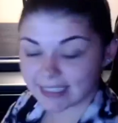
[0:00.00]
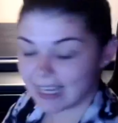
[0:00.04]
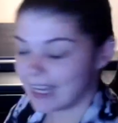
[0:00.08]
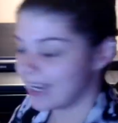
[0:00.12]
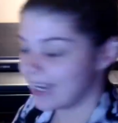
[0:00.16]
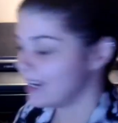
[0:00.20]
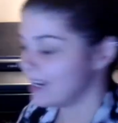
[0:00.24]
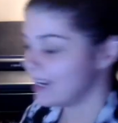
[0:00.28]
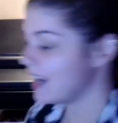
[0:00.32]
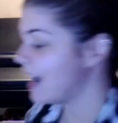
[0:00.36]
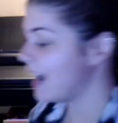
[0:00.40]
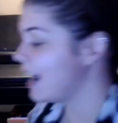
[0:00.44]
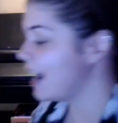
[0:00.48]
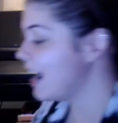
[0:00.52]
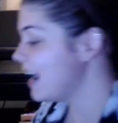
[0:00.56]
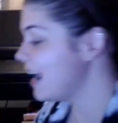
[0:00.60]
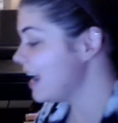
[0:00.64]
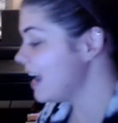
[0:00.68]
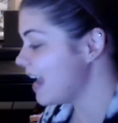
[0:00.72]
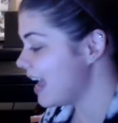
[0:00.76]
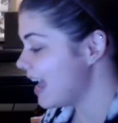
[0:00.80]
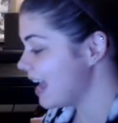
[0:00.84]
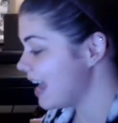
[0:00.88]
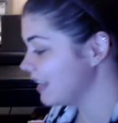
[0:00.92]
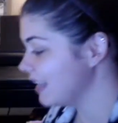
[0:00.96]
And I
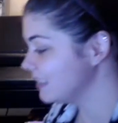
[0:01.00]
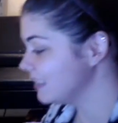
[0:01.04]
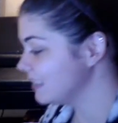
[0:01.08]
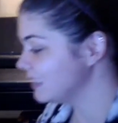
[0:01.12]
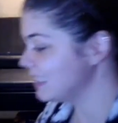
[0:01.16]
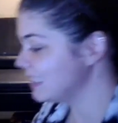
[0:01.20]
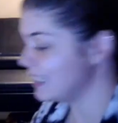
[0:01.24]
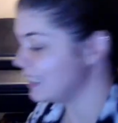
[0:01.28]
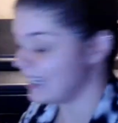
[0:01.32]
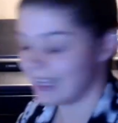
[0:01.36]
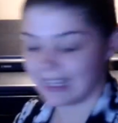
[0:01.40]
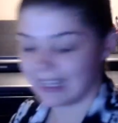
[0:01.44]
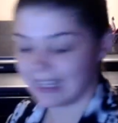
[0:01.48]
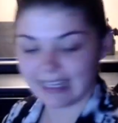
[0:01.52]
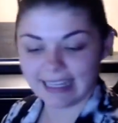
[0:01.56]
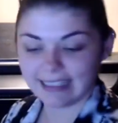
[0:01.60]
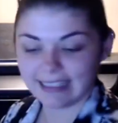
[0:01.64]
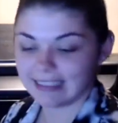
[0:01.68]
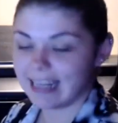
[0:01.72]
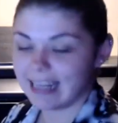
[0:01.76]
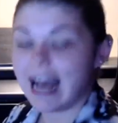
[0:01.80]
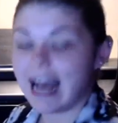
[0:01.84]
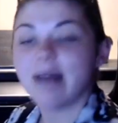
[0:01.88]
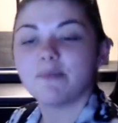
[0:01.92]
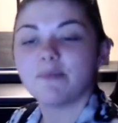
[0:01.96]

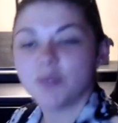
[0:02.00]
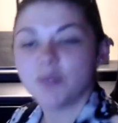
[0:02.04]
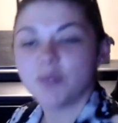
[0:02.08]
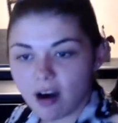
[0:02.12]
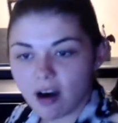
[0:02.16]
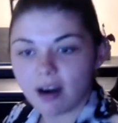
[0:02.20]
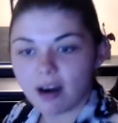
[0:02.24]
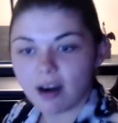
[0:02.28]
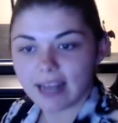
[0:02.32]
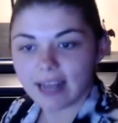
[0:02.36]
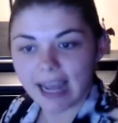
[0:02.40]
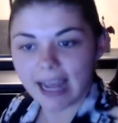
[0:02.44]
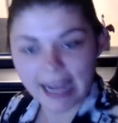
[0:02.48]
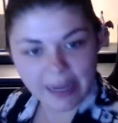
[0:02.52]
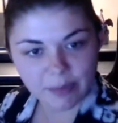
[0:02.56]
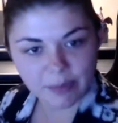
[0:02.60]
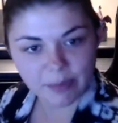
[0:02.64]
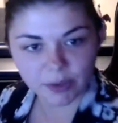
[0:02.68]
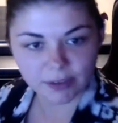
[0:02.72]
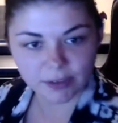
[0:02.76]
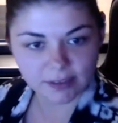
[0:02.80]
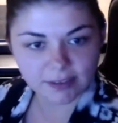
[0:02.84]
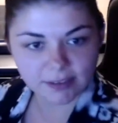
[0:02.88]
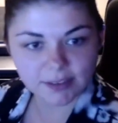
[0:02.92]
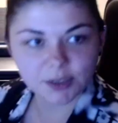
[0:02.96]
am not
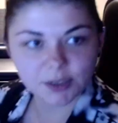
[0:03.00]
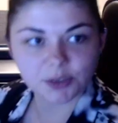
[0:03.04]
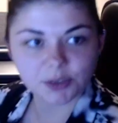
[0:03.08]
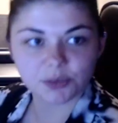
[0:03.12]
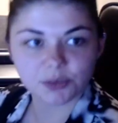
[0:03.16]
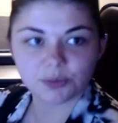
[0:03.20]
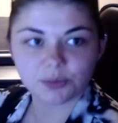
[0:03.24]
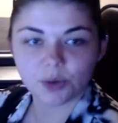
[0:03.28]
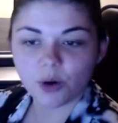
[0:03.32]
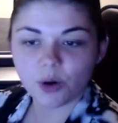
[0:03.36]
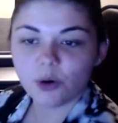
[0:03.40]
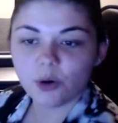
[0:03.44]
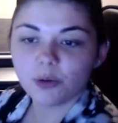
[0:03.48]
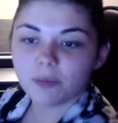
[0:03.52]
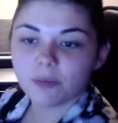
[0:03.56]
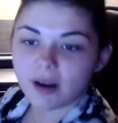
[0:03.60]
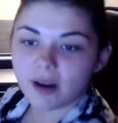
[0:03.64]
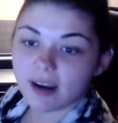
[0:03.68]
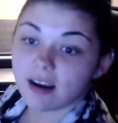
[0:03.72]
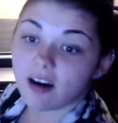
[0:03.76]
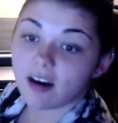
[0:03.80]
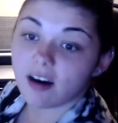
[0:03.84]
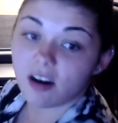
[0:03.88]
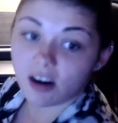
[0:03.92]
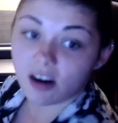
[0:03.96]
able to roll
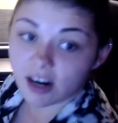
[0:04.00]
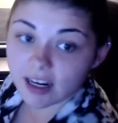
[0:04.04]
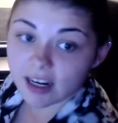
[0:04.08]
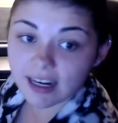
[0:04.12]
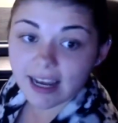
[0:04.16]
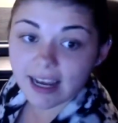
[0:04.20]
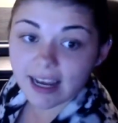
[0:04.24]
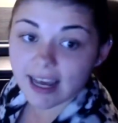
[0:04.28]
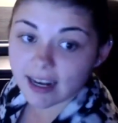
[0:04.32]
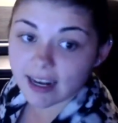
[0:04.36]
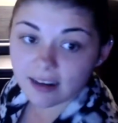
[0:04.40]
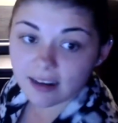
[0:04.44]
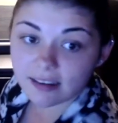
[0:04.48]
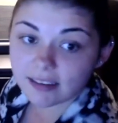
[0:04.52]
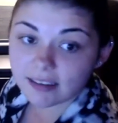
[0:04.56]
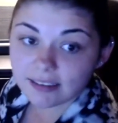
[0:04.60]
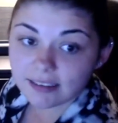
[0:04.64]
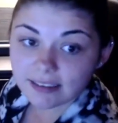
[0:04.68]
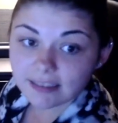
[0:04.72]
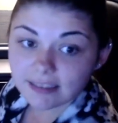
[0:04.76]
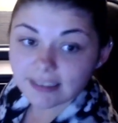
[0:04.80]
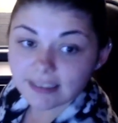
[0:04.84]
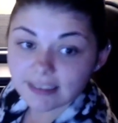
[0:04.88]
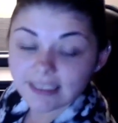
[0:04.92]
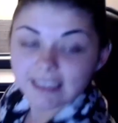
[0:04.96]
my R at all.
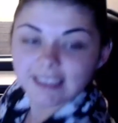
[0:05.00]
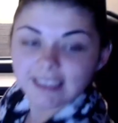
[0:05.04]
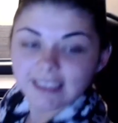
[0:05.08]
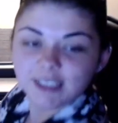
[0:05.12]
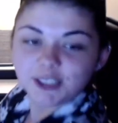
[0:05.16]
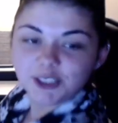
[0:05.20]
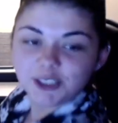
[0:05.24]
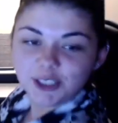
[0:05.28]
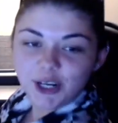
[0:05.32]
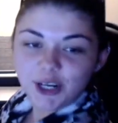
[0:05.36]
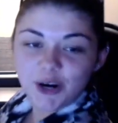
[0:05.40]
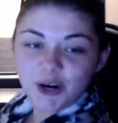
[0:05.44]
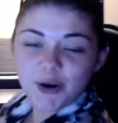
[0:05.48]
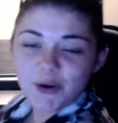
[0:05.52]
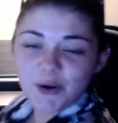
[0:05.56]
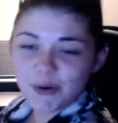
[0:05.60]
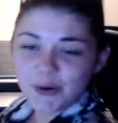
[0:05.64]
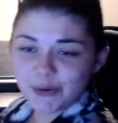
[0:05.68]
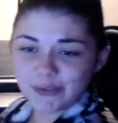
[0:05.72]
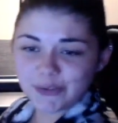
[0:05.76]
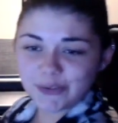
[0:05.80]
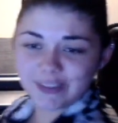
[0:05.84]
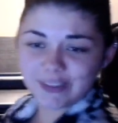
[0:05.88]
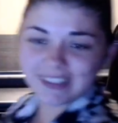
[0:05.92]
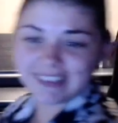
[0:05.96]

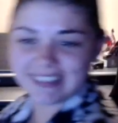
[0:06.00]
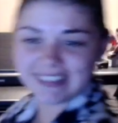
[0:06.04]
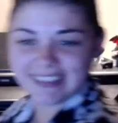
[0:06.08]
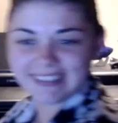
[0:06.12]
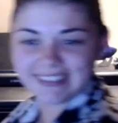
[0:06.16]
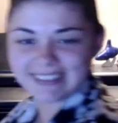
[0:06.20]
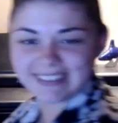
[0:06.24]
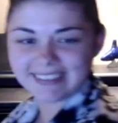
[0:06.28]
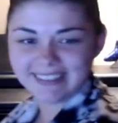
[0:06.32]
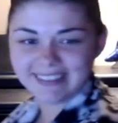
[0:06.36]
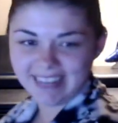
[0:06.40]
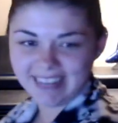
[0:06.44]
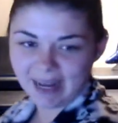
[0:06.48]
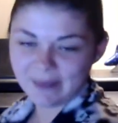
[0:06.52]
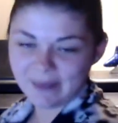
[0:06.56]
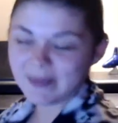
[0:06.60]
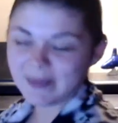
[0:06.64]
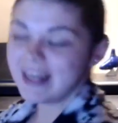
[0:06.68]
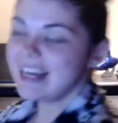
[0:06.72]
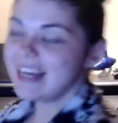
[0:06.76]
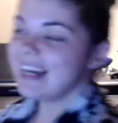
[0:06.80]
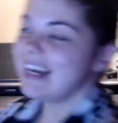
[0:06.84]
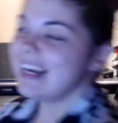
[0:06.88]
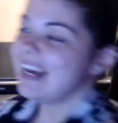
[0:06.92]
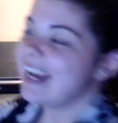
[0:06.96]
So this is yeah.
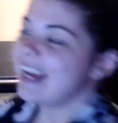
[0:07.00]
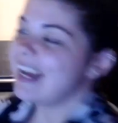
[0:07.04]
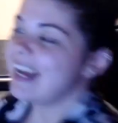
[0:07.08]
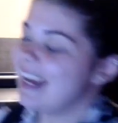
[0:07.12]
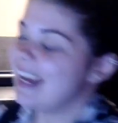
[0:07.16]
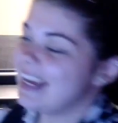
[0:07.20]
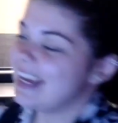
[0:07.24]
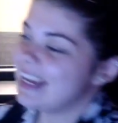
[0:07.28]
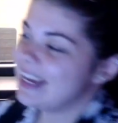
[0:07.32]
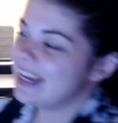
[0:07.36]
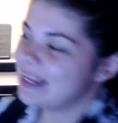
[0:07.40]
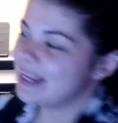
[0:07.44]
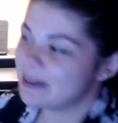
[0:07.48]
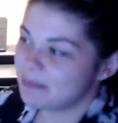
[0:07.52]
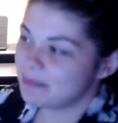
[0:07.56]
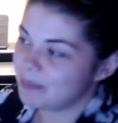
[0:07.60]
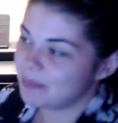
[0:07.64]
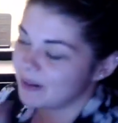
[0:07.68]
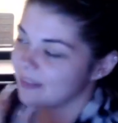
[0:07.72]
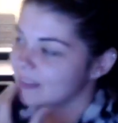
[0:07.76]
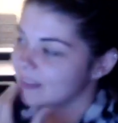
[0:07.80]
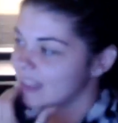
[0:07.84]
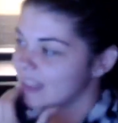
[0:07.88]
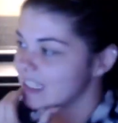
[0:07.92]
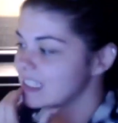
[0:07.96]
And
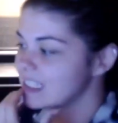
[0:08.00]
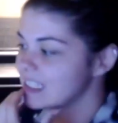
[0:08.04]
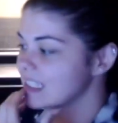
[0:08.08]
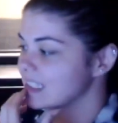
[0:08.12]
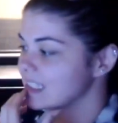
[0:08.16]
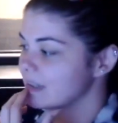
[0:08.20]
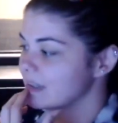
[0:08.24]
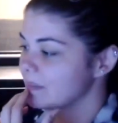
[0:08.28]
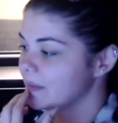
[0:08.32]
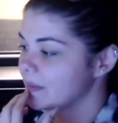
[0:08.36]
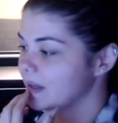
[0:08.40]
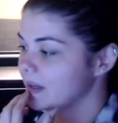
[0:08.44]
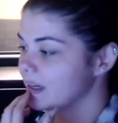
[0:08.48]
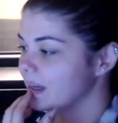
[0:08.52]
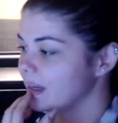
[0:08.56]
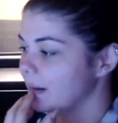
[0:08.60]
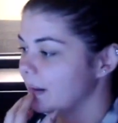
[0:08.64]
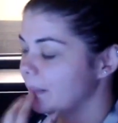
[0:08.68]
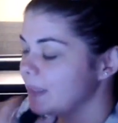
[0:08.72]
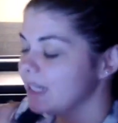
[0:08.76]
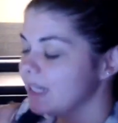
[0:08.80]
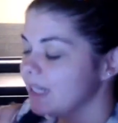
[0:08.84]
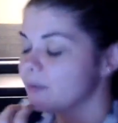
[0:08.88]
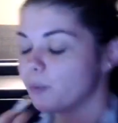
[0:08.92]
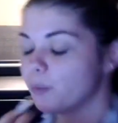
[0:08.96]
but this is something, I
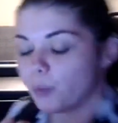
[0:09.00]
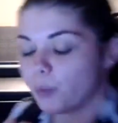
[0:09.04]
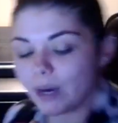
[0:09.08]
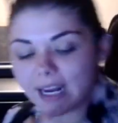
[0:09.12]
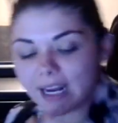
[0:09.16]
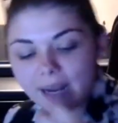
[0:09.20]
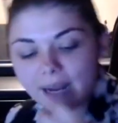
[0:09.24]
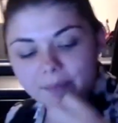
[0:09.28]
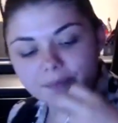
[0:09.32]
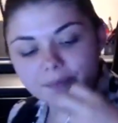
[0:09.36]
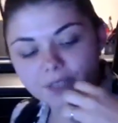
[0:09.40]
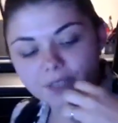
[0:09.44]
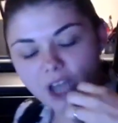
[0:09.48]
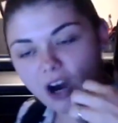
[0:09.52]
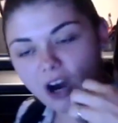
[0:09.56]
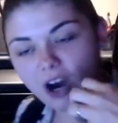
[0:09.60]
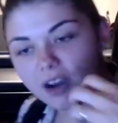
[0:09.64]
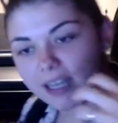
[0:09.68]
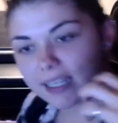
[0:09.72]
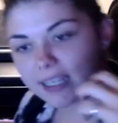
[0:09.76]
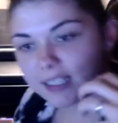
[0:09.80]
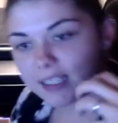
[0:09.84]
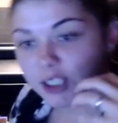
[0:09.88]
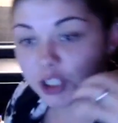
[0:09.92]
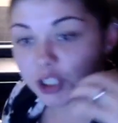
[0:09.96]
mean, when I'm
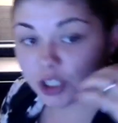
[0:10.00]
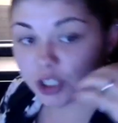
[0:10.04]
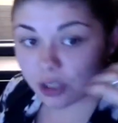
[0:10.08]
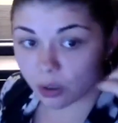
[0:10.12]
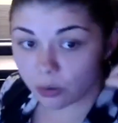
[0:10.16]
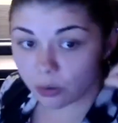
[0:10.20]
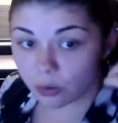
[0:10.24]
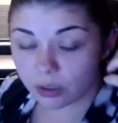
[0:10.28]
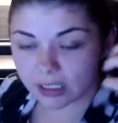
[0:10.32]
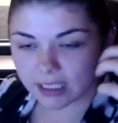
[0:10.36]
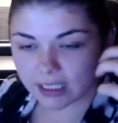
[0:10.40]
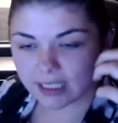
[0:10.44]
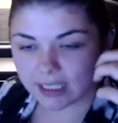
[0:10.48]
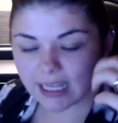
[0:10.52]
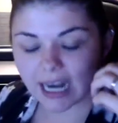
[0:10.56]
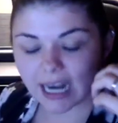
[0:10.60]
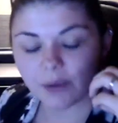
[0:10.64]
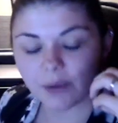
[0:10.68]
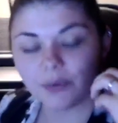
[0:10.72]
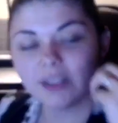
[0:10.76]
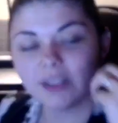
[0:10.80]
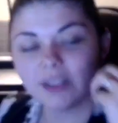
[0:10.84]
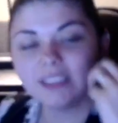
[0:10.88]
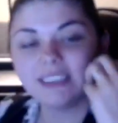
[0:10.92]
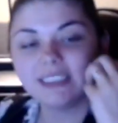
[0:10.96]
talking slowly, I
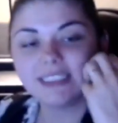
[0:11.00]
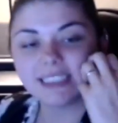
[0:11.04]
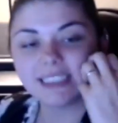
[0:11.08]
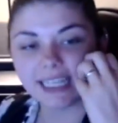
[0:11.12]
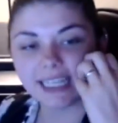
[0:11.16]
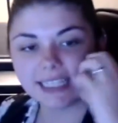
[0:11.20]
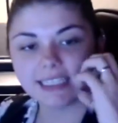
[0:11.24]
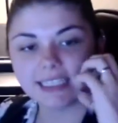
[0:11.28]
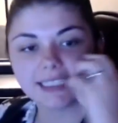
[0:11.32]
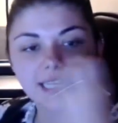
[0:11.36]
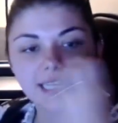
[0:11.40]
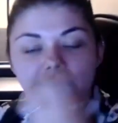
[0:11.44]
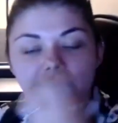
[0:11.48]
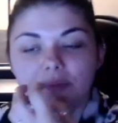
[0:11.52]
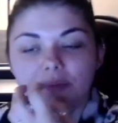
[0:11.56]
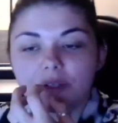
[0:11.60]
really take the time